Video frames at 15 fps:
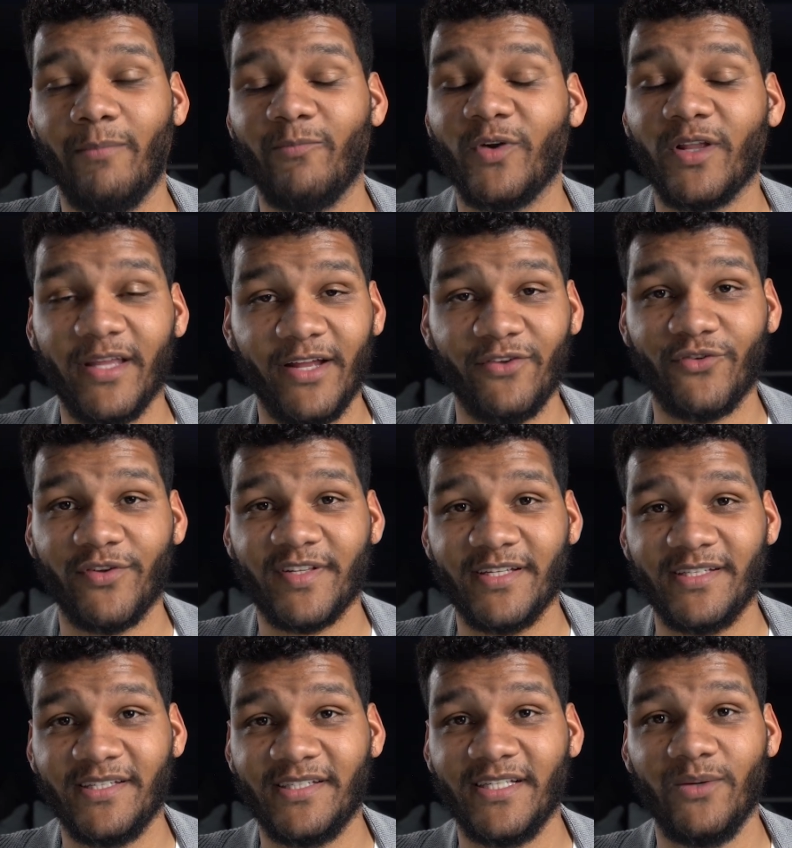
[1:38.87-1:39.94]
I'm really
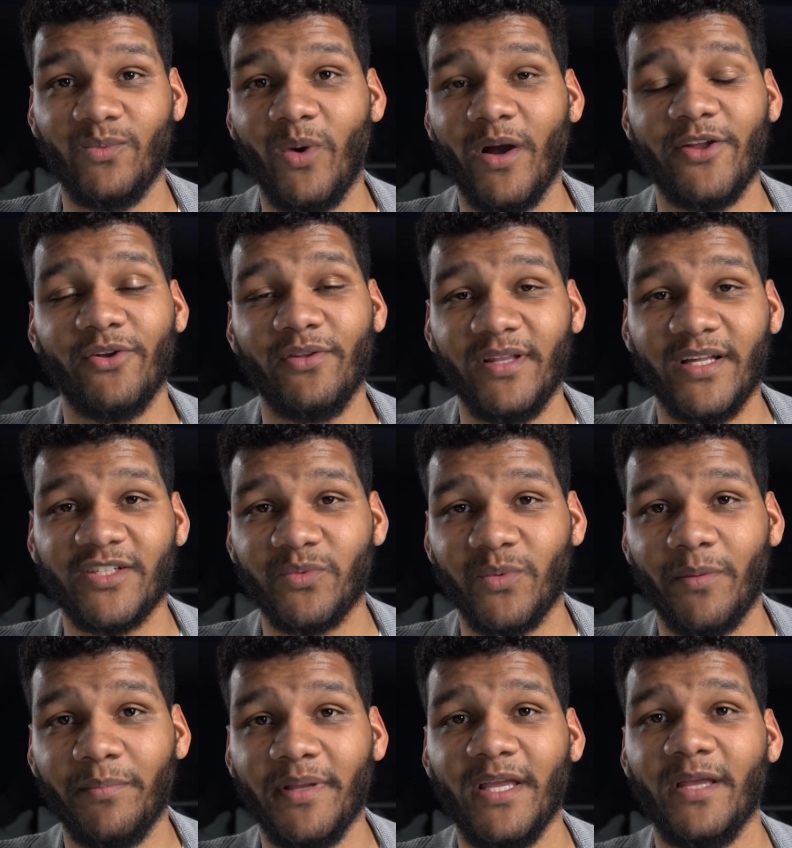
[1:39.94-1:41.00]
interested to see what your list
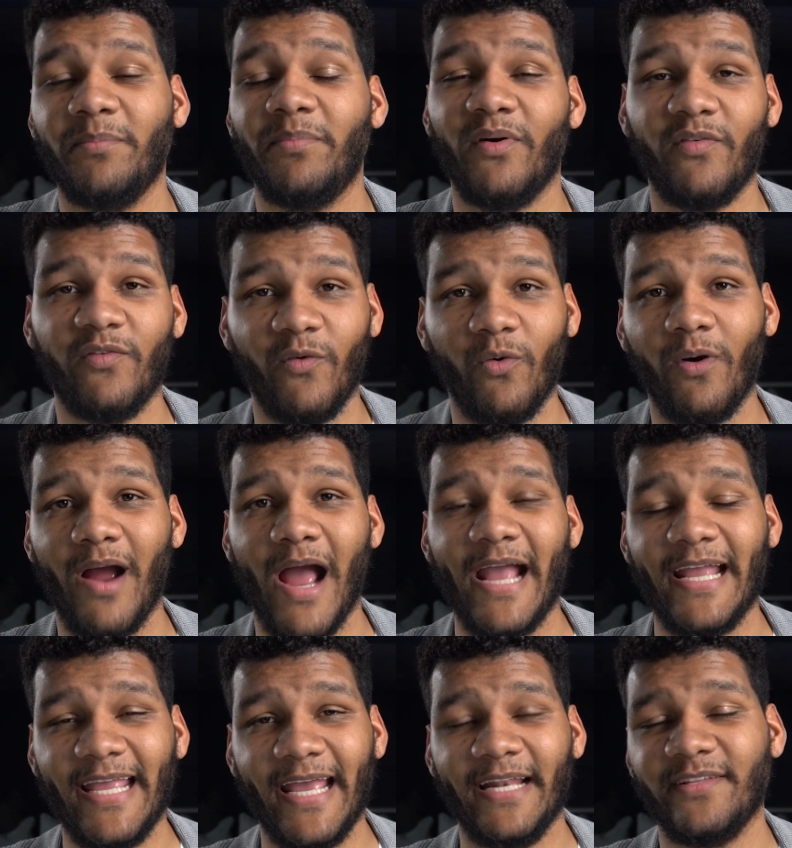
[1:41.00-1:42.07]
will be before
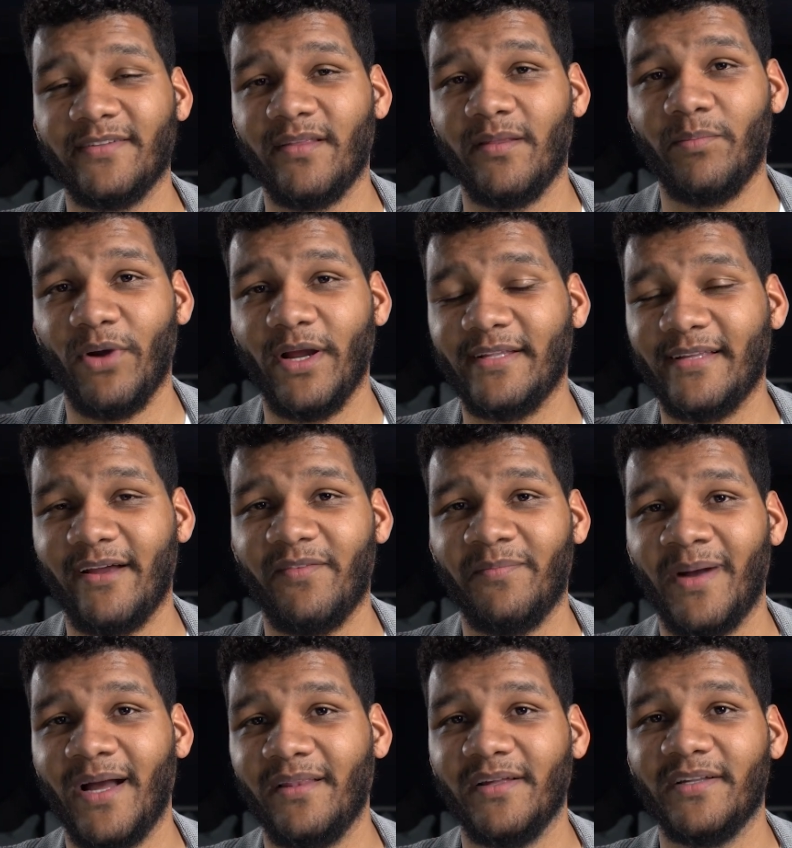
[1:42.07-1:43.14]
I get into the breakdown of
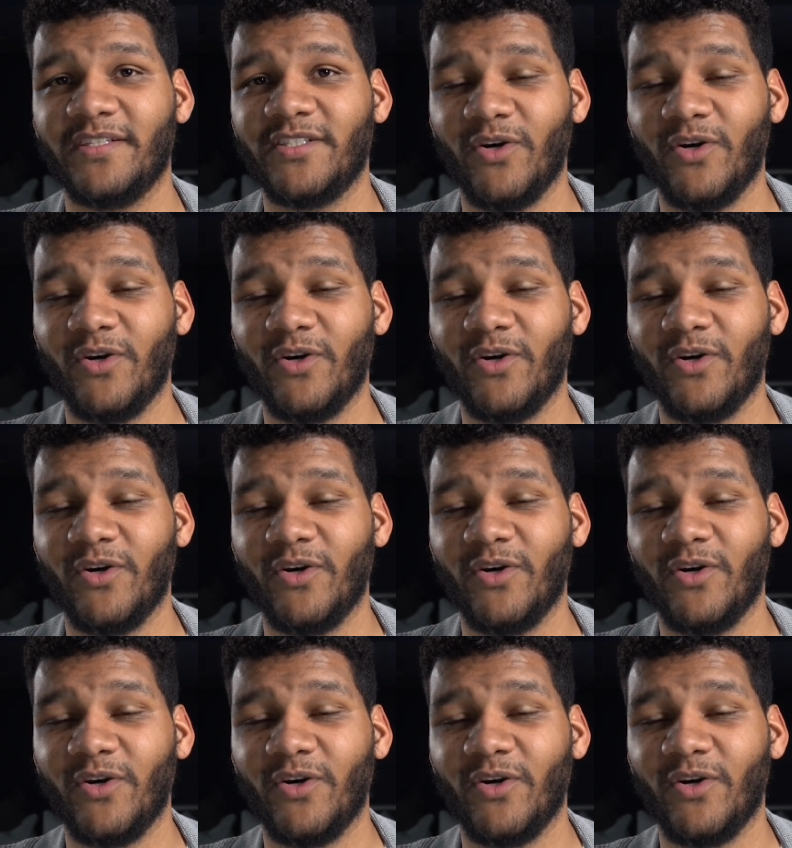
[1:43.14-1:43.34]
my list.